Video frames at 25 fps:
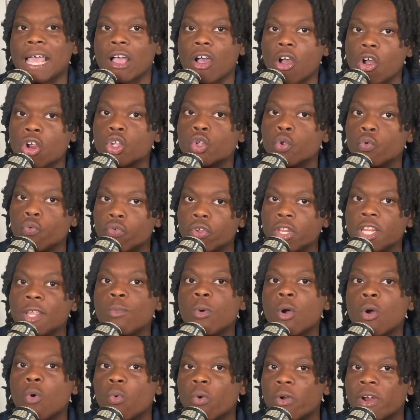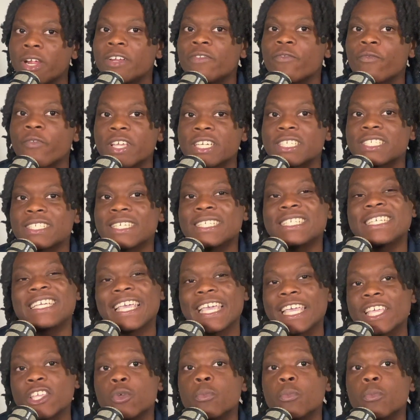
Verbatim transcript: Are you really what we're envisioning? Can you